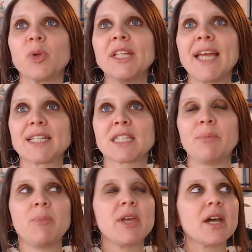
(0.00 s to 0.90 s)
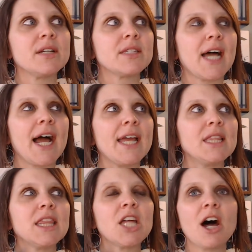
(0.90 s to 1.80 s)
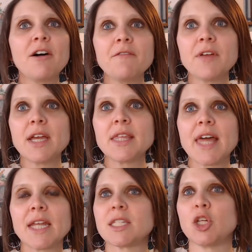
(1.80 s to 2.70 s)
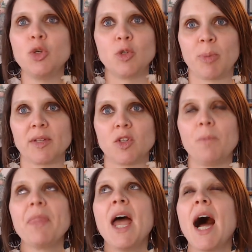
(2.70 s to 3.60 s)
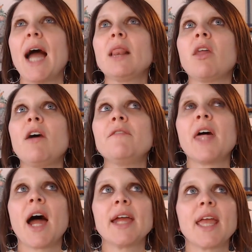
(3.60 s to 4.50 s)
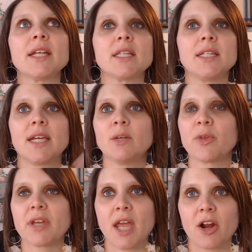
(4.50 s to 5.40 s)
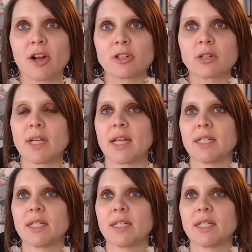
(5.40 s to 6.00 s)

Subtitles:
gets to me because I love that it's a huge puzzle. I love that I get to dig in with the characters. I get to